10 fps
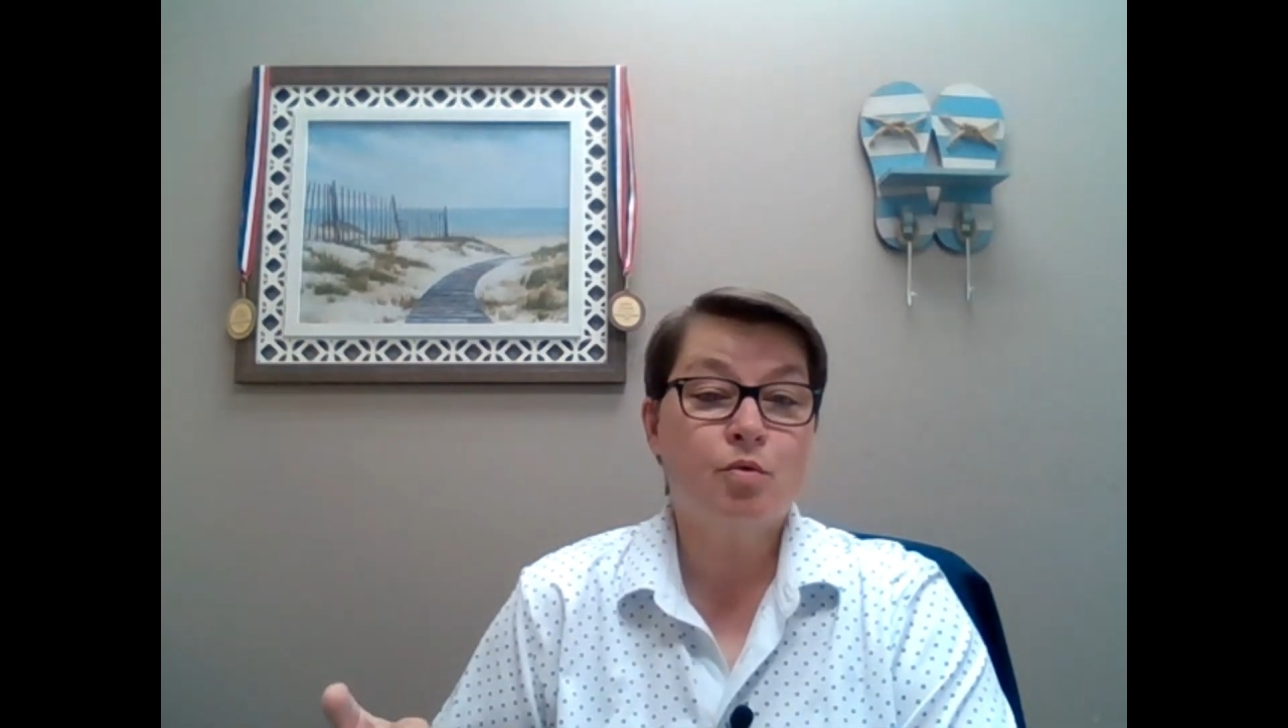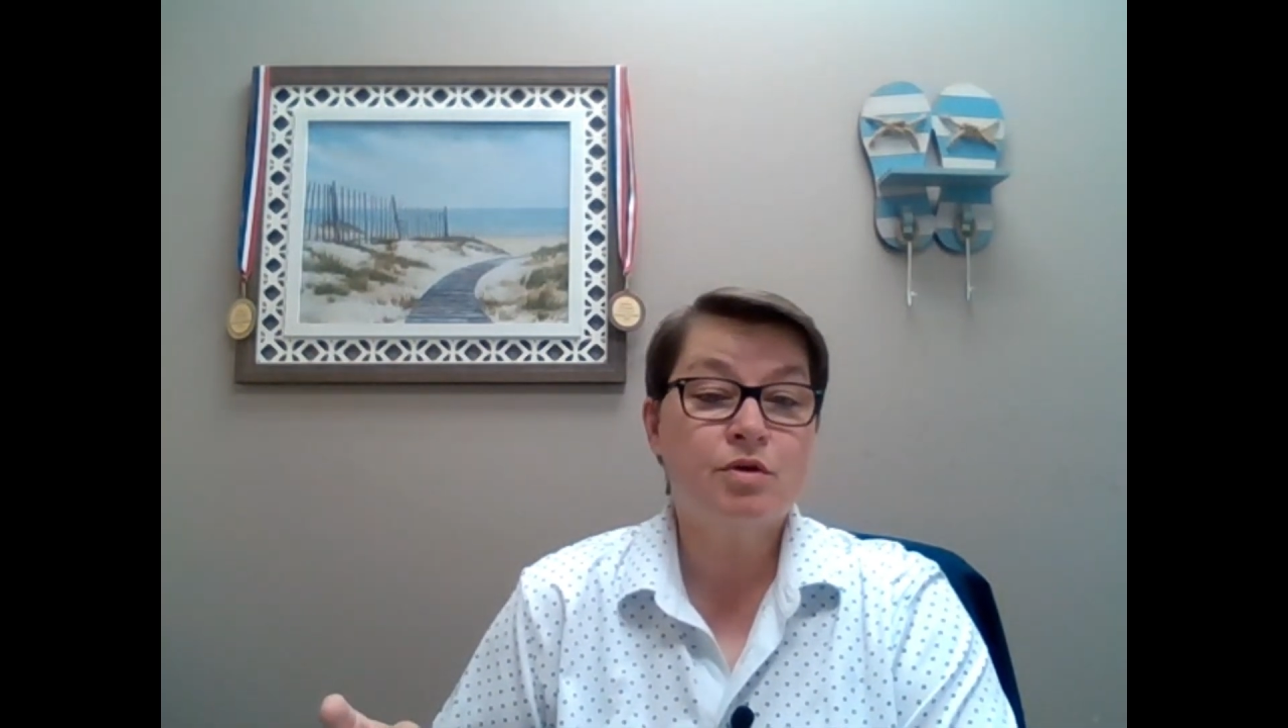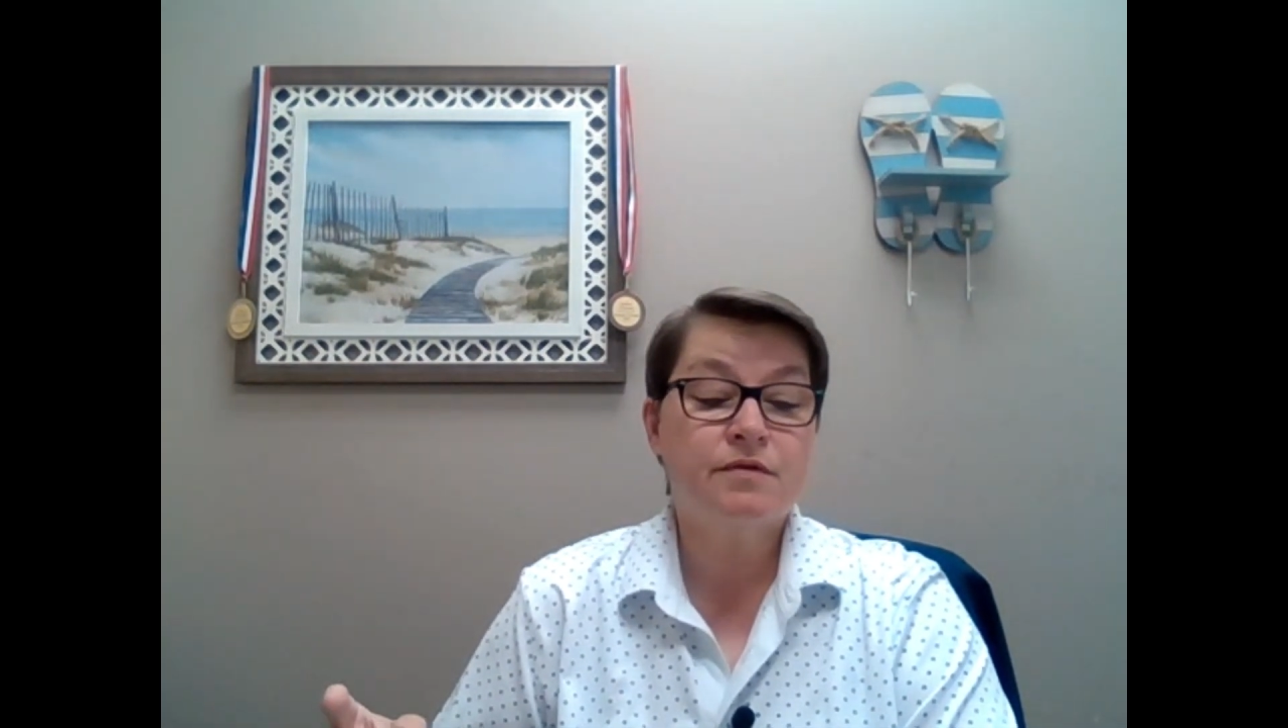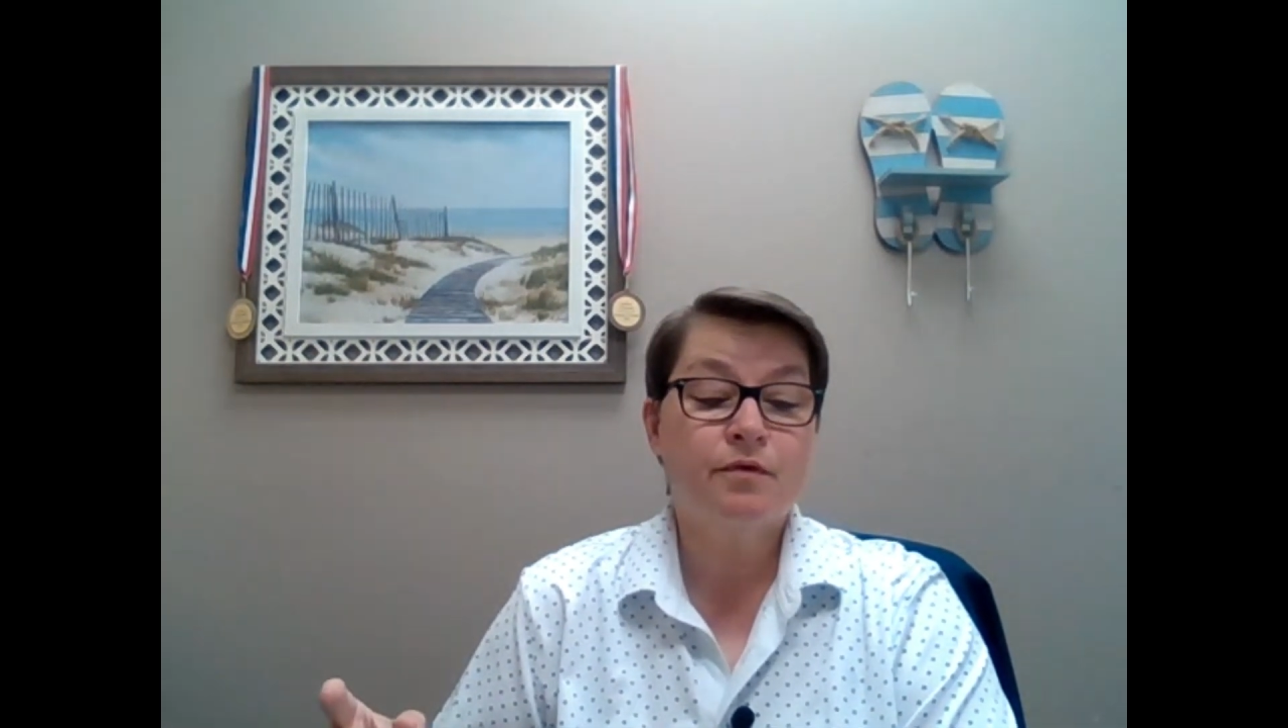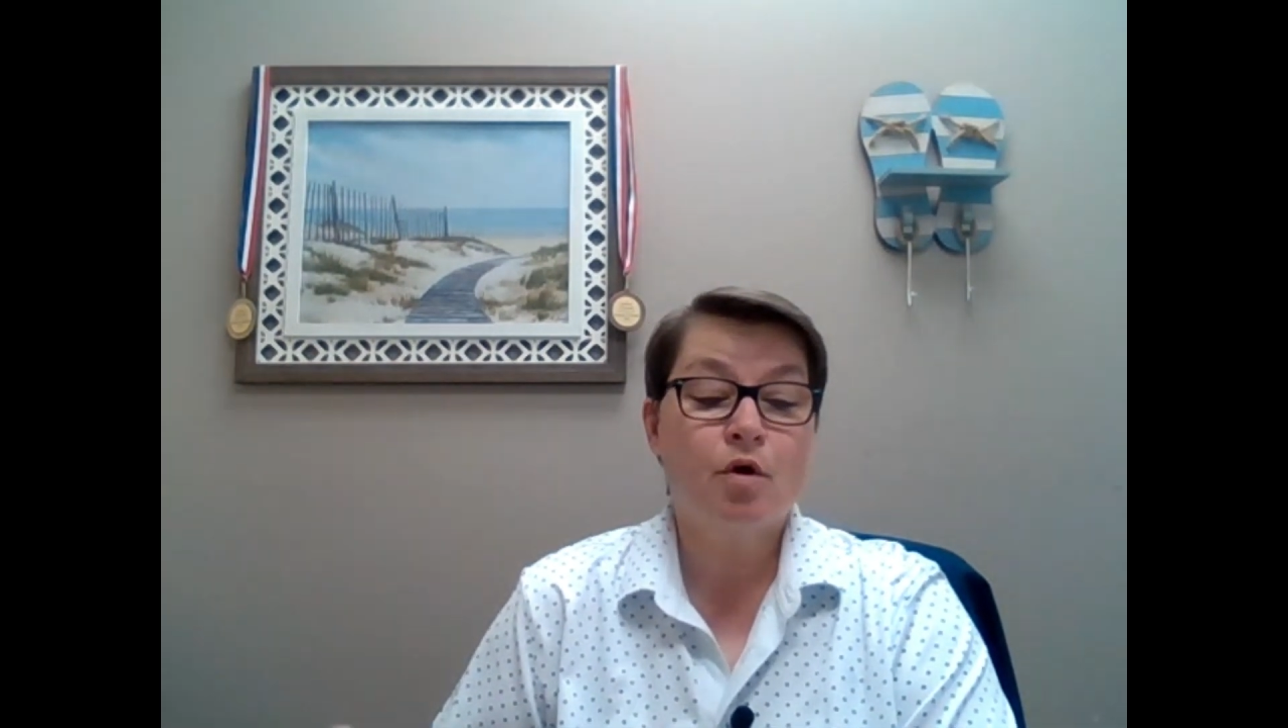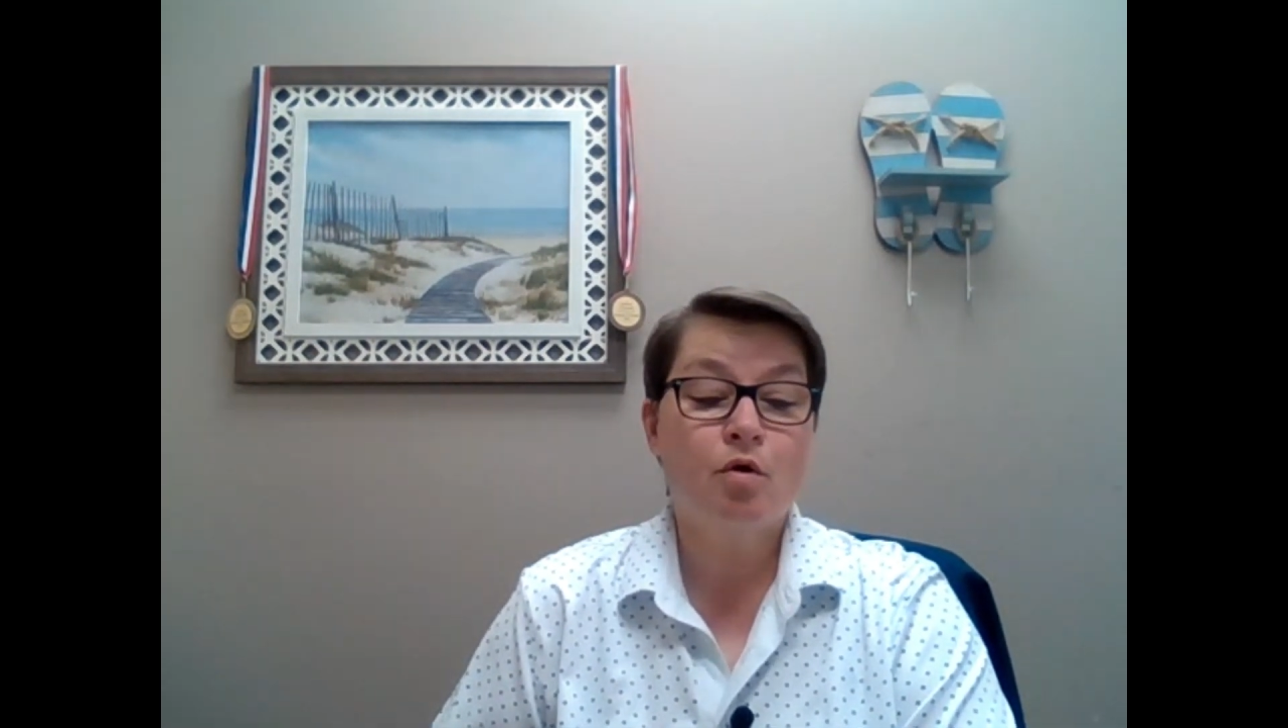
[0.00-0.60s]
choice for